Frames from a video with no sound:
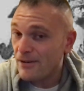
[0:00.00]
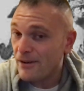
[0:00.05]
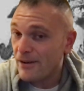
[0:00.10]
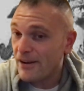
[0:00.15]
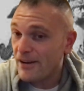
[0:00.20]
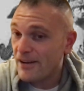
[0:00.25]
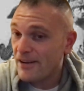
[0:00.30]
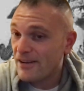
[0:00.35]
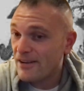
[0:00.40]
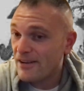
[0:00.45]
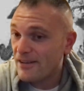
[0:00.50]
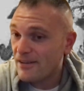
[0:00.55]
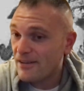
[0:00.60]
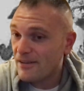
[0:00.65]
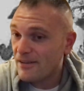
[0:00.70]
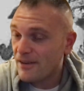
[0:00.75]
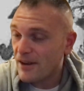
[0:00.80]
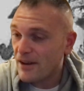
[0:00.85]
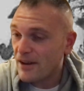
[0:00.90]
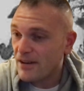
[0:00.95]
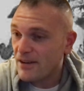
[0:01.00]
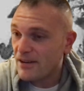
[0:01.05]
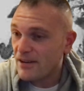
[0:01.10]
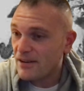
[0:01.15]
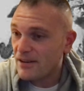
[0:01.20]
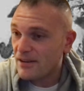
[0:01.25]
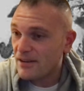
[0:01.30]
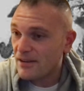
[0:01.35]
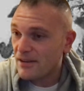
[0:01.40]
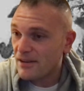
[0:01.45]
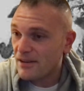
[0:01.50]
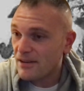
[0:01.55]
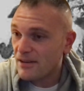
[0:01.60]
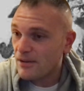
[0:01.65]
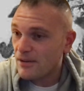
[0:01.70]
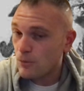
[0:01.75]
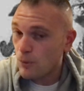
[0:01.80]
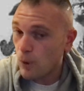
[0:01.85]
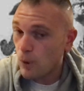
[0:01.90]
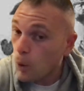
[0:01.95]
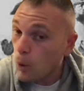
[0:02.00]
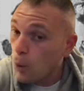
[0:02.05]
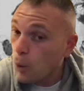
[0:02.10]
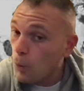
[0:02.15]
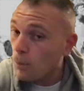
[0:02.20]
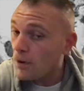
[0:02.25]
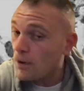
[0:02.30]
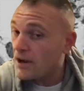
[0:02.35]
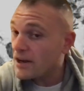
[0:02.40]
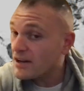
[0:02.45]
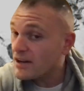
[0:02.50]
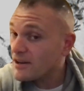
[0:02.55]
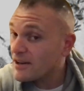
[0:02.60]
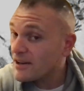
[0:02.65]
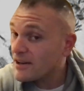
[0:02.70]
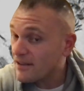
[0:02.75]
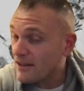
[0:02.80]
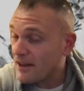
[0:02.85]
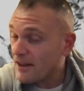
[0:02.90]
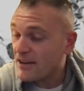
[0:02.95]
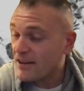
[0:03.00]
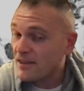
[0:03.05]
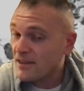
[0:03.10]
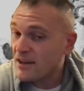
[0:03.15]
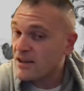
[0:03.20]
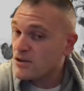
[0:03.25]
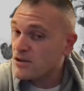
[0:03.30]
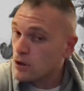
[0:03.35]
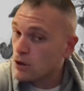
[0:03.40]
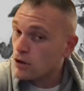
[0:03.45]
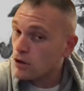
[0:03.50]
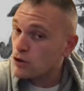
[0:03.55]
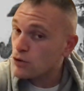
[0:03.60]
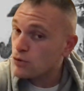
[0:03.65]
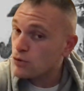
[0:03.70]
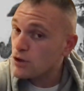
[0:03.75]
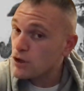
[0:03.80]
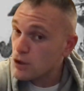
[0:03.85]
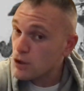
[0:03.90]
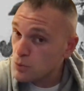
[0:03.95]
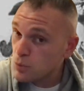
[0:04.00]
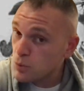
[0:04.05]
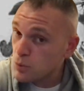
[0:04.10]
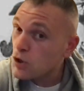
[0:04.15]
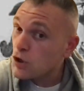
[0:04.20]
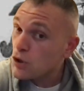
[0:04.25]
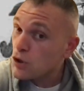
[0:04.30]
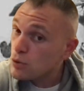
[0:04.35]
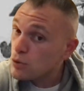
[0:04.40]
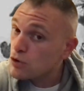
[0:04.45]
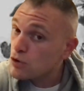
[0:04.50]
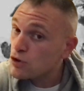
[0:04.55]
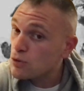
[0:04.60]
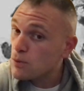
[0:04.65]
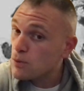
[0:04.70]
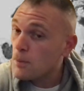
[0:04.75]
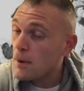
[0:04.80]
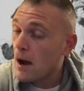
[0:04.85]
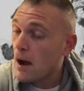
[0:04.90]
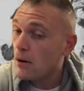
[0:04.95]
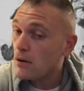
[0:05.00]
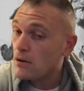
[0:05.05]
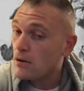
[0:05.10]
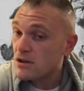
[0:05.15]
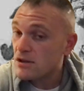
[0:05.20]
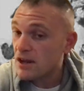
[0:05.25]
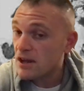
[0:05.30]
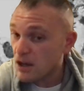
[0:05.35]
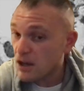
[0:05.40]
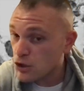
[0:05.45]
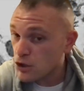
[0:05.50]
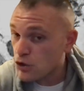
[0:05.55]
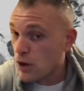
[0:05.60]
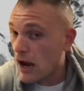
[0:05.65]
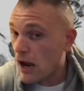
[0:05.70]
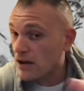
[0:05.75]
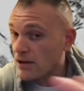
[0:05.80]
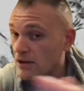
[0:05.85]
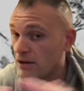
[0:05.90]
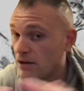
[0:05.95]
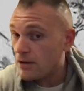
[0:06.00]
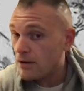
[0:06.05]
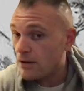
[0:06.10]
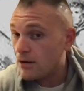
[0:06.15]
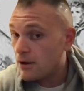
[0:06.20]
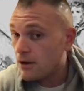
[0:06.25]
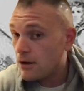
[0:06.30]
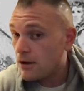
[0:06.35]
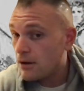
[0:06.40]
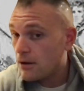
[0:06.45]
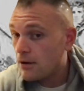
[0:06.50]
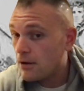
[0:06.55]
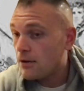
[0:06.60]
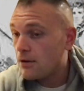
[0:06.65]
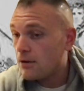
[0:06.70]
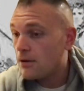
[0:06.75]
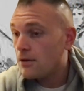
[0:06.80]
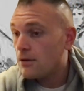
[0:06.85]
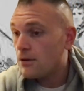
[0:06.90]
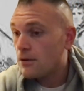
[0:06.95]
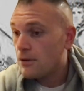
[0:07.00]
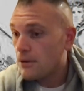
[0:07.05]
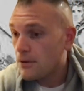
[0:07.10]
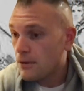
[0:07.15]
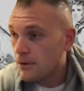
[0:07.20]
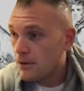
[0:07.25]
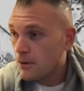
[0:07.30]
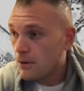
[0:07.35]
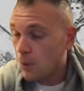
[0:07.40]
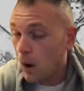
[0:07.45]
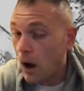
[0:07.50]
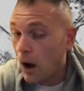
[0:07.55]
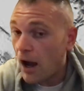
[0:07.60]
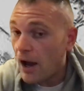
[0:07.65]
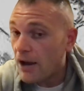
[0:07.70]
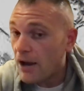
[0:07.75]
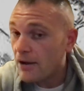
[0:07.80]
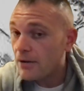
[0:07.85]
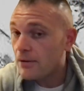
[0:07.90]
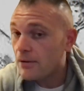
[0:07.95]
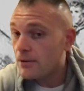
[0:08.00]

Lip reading: right? Like Rome, Italy, like these countries were huge superpowers and they contracted. Why?